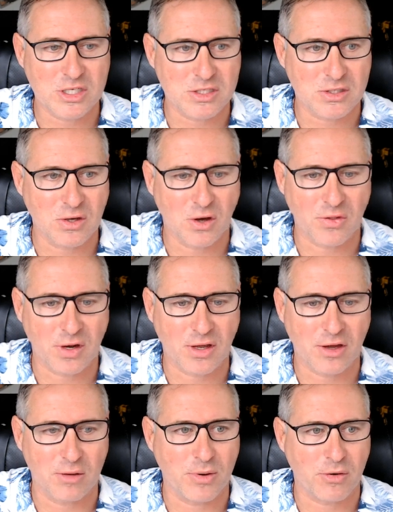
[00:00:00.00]
not the
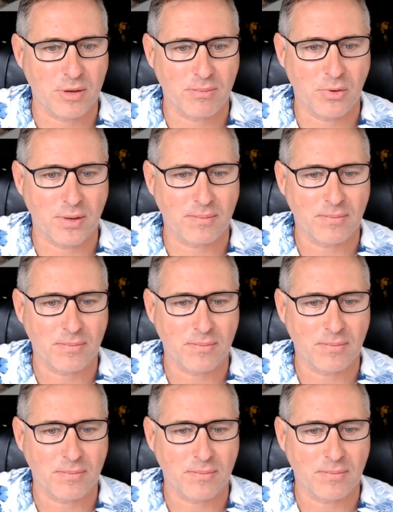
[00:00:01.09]
load bearing point,